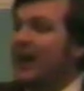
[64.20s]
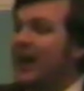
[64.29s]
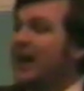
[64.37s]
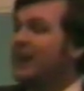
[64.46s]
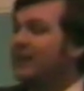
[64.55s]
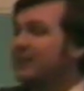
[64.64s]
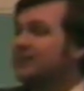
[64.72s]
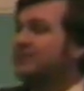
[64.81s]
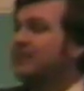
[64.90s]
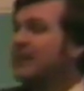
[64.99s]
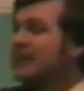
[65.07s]
rare,
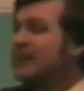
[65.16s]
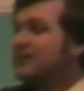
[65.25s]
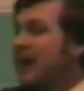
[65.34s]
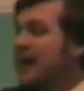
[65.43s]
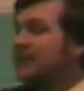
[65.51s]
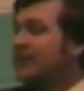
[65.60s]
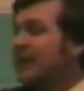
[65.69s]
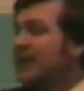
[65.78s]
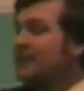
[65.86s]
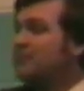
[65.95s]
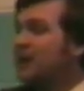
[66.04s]
back to
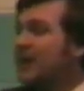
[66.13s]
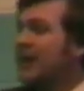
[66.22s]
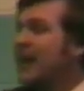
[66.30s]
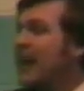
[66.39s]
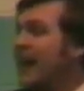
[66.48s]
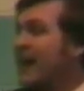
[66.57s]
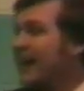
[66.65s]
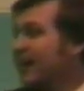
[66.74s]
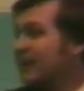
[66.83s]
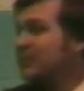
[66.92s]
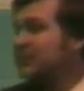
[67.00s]

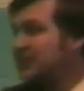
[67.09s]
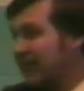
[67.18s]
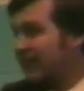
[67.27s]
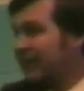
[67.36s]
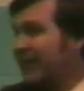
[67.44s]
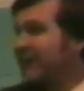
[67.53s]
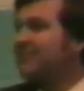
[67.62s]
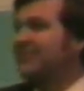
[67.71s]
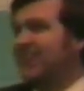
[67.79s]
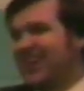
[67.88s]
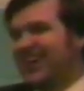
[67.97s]
Abraham and Sarah
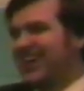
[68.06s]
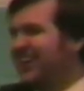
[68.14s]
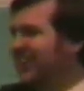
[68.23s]
far